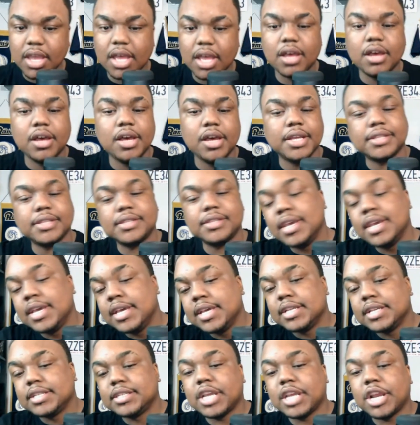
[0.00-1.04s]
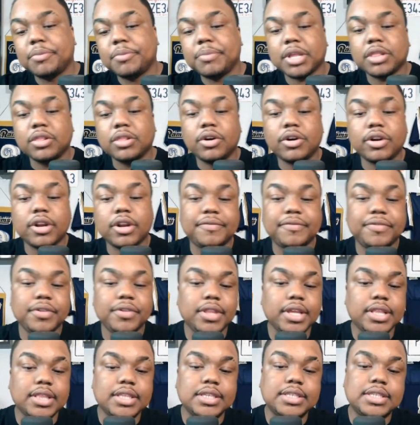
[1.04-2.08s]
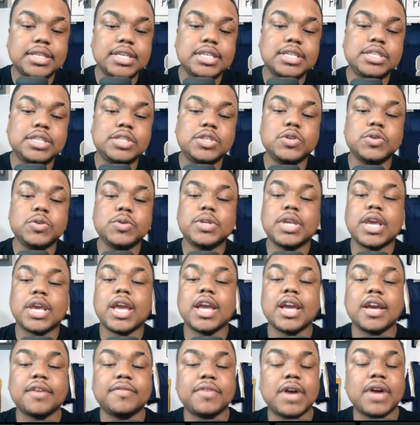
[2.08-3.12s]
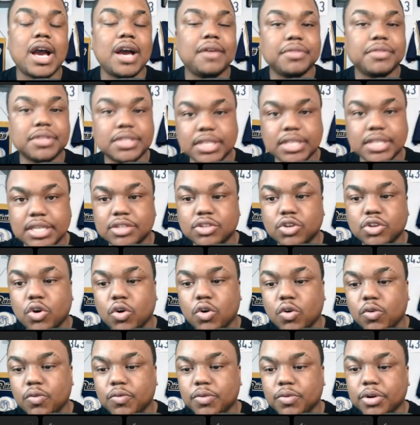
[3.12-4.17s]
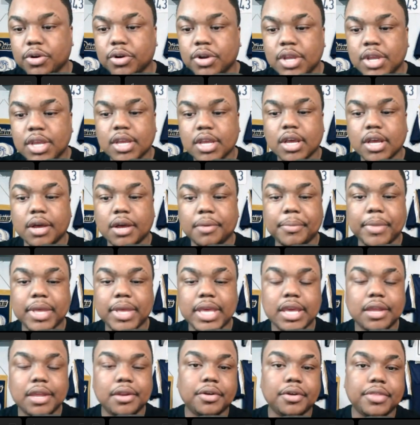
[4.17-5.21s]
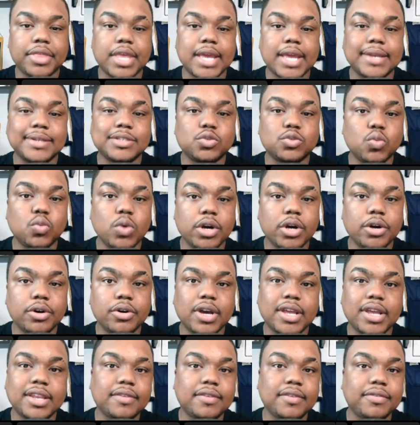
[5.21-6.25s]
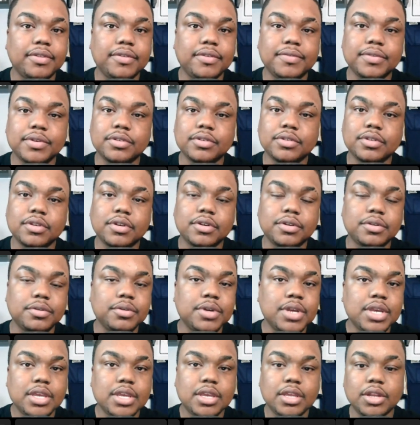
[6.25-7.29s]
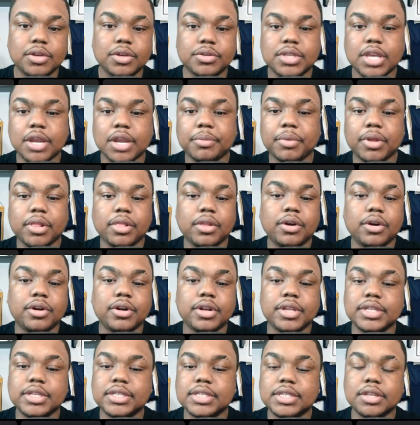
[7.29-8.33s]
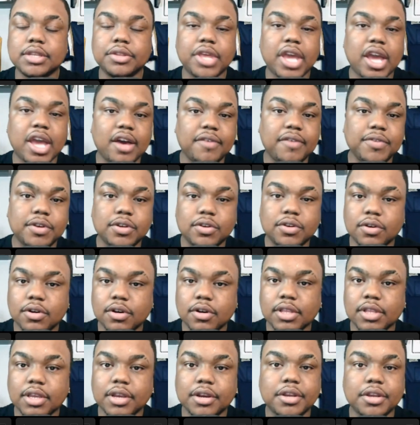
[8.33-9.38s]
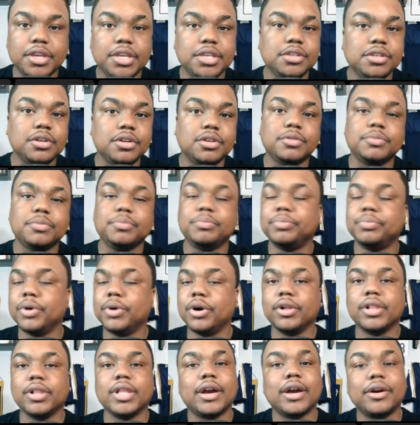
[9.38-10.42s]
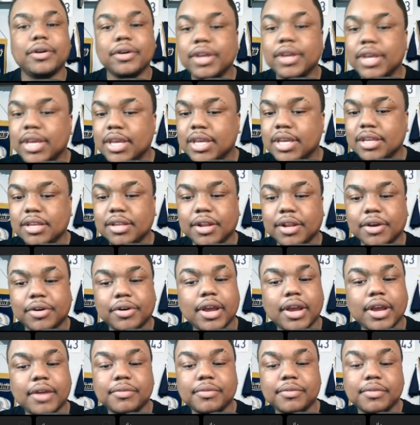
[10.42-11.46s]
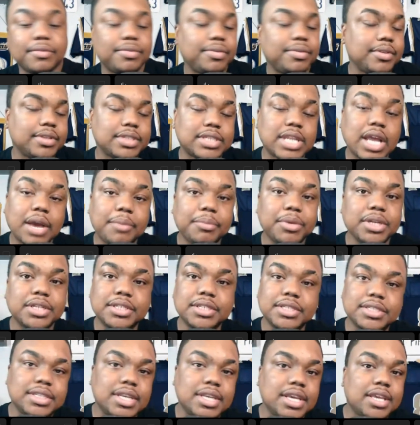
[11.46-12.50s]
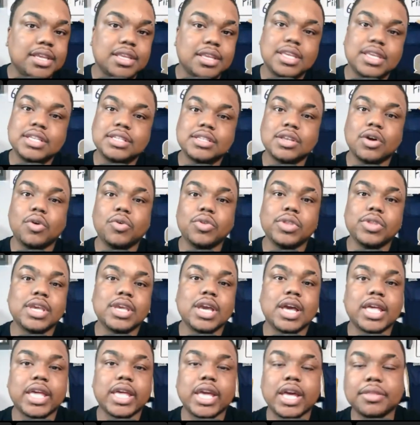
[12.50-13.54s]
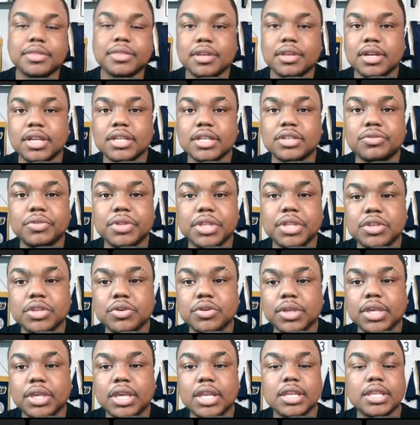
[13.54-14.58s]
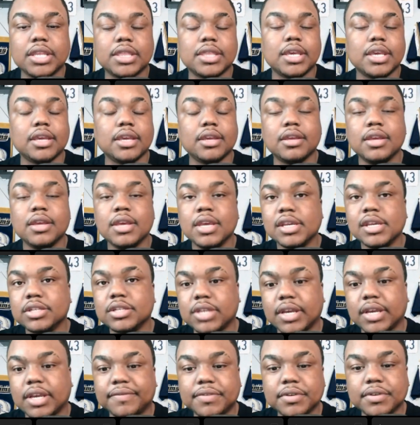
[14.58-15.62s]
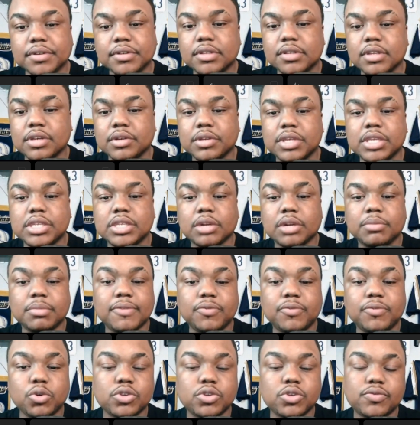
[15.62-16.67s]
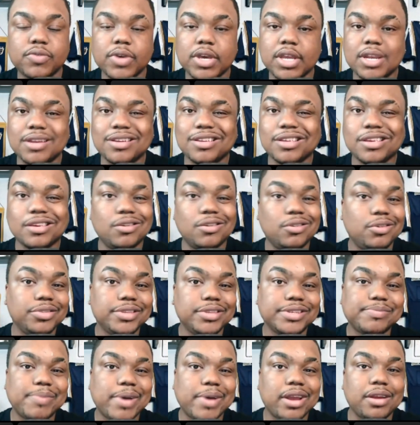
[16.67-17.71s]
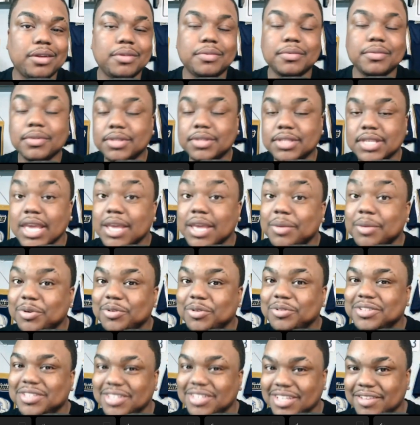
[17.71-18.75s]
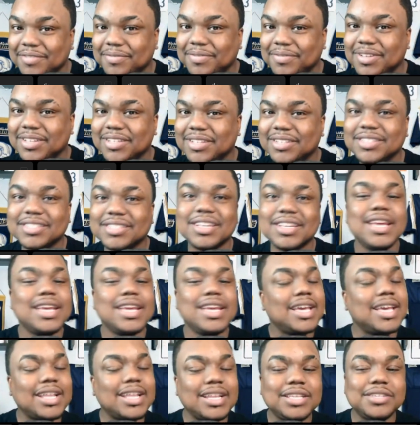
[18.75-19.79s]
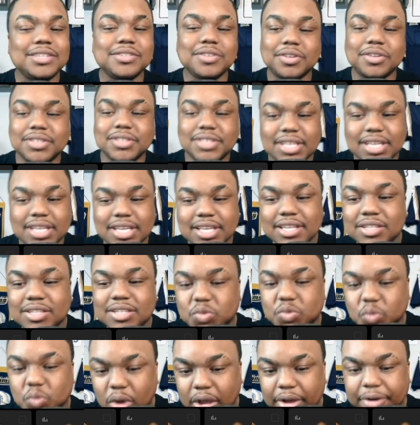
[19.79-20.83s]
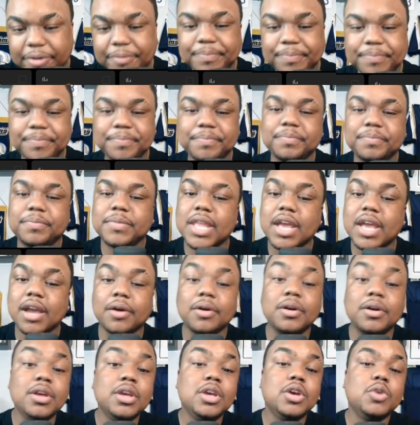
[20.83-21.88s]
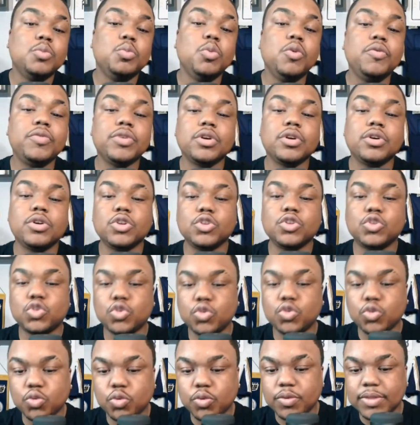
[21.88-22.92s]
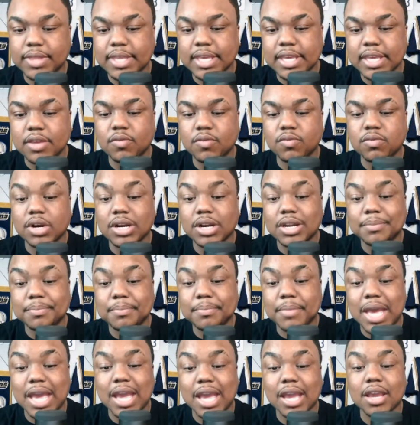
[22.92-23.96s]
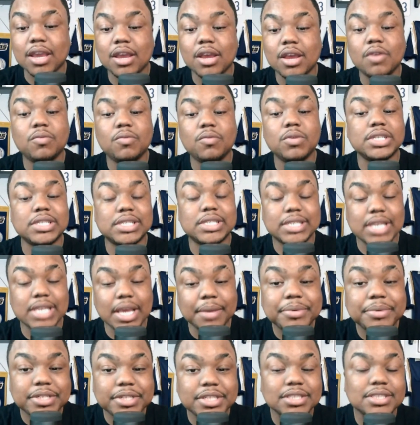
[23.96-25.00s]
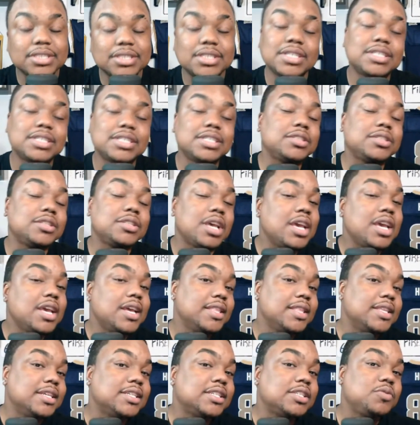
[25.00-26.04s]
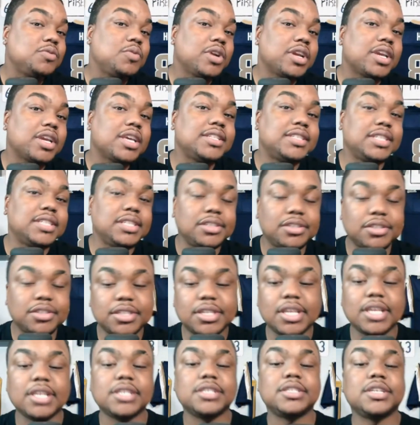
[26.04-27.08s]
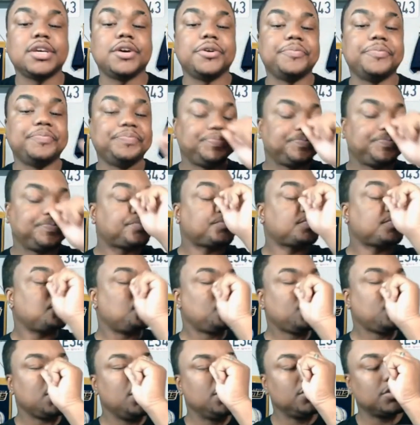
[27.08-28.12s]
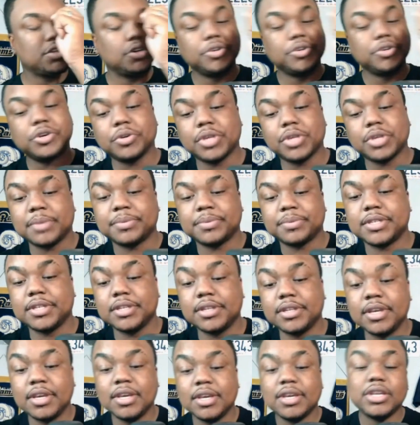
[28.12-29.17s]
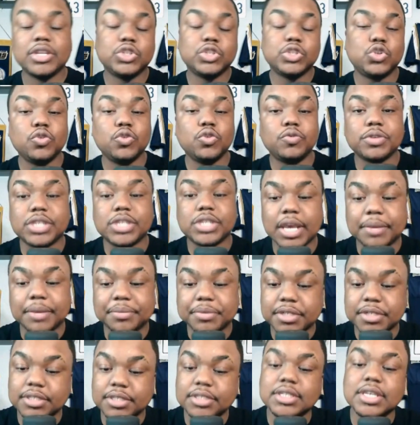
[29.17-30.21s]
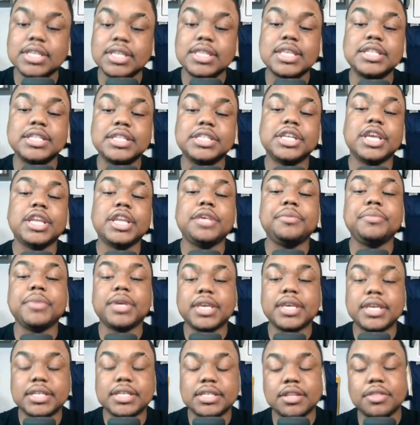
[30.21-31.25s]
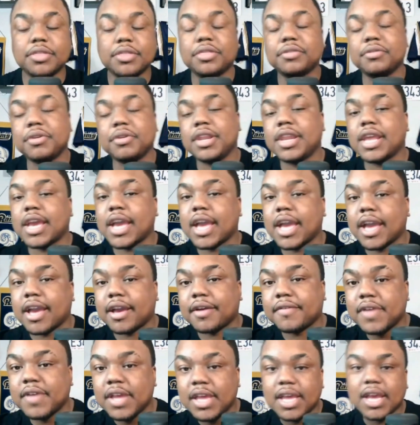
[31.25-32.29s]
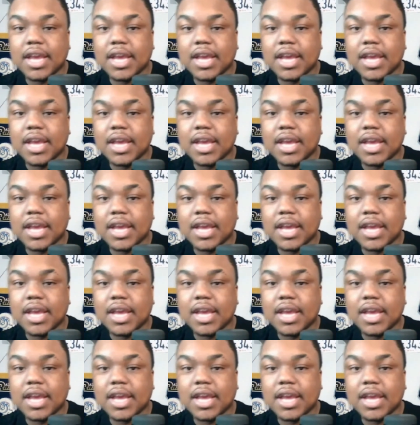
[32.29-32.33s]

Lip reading: Terry McLaurin, I feel like the 62.5 obviously is an over. I'm hitting on that as well. I definitely feel as though, you know, Terry McLaurin is still the alpha dog there. He's going to ball out. You know, there's not much to say. He's the only guy out there that's really doing anything. So I feel as though he's going to be force fed on this bottom of the table defense, and he's going to eat as well. Now, moving on to the running back receptions. This is where it gets interesting. So Antonio Gibson, 2 receptions, and then JD McKisson, 3.5.